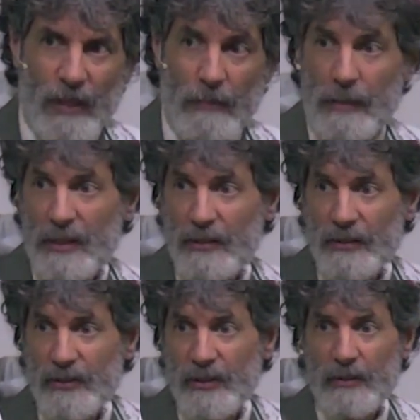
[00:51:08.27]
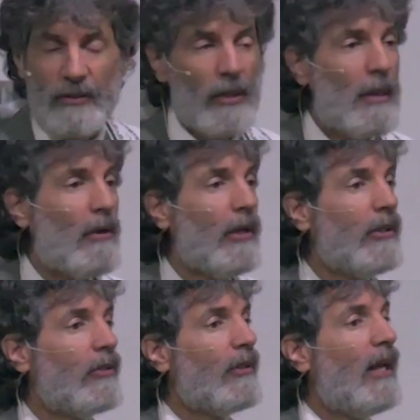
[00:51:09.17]
Maybe there's some area
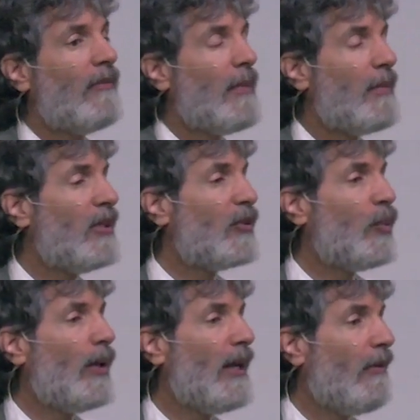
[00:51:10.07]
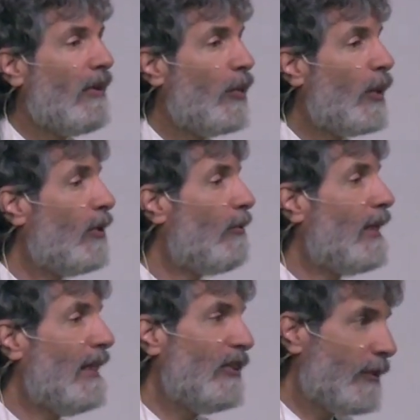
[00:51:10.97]
in your life, maybe just one area where you're in
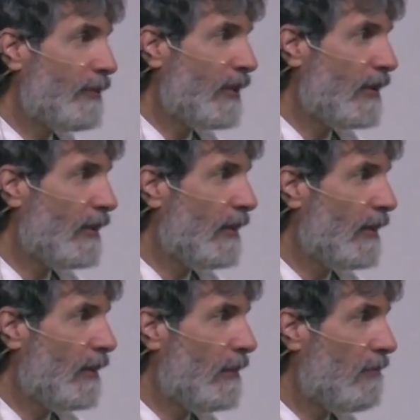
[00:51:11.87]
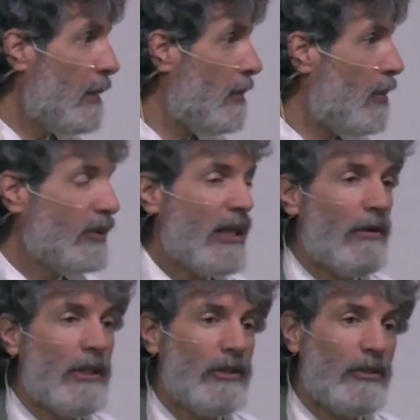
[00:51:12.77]
Egypt. Maybe most
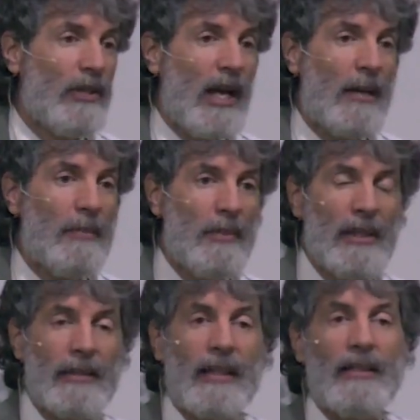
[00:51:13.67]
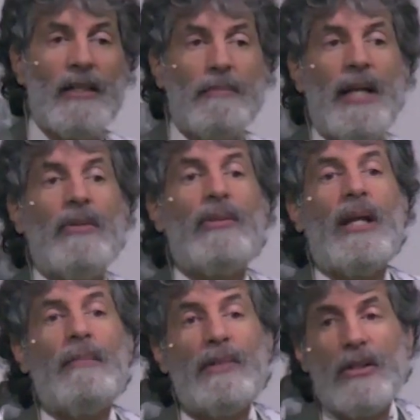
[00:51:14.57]
areas you're not. Maybe like that young man who
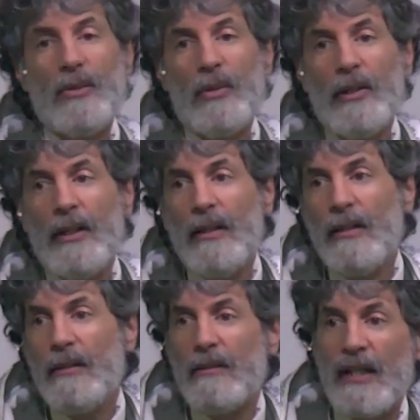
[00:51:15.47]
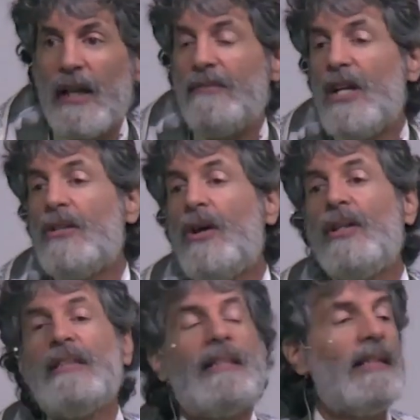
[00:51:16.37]
came to the Lord saying, I've done all
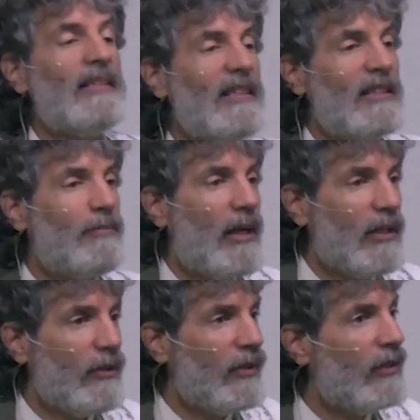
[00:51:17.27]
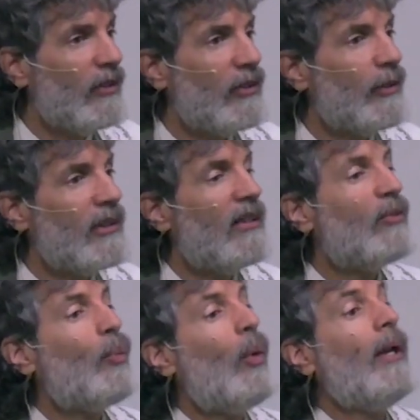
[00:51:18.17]
these things since my youth. And Yeshua said, There's
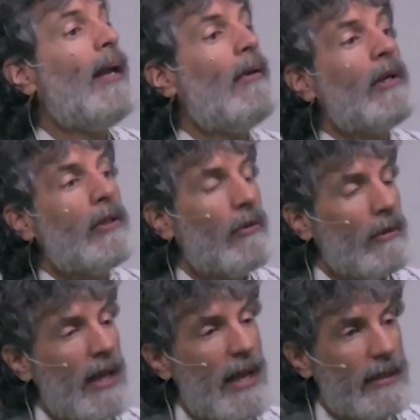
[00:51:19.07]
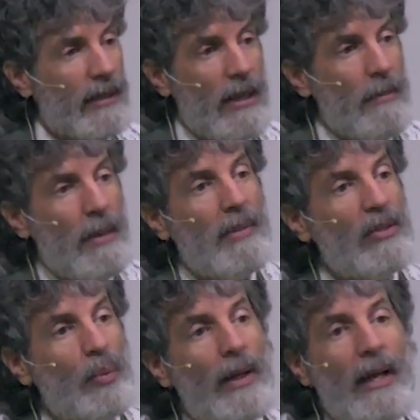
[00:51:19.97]
one area you're lacking. Maybe there's
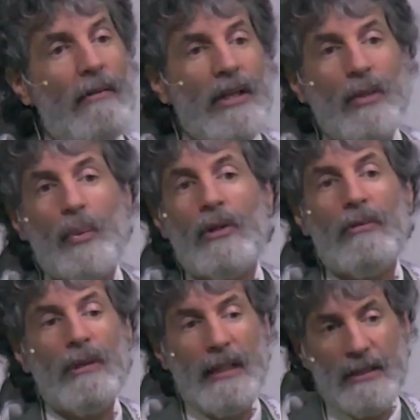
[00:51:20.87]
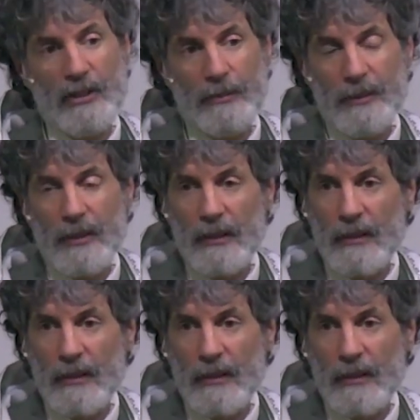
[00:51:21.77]
one area where you're in Egypt.